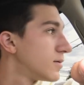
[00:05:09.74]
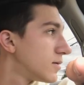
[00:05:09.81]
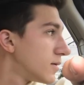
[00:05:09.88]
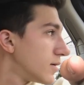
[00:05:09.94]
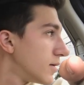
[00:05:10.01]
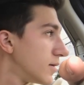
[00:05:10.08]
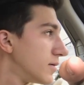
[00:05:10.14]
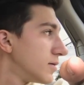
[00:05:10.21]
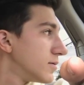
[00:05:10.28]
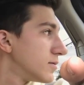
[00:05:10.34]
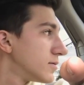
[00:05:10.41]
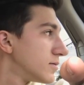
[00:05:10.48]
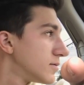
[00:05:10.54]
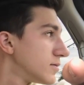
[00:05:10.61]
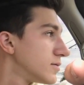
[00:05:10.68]
Alright,
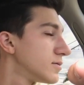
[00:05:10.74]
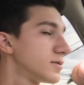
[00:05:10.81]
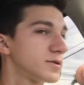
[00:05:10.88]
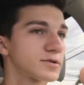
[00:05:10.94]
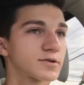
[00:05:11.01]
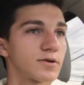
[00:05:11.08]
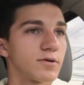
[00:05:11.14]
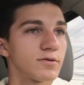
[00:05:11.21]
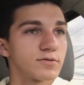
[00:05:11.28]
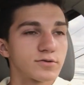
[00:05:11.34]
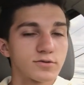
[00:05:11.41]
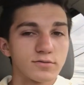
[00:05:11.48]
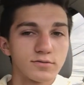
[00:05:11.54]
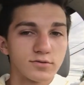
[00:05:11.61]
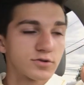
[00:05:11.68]
Let's go.
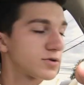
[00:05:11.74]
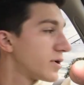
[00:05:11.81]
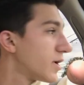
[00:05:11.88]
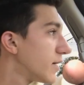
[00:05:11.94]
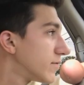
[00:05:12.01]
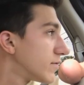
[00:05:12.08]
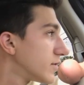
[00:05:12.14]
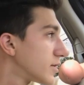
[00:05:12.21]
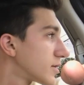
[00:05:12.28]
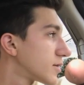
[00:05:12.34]
Traffic.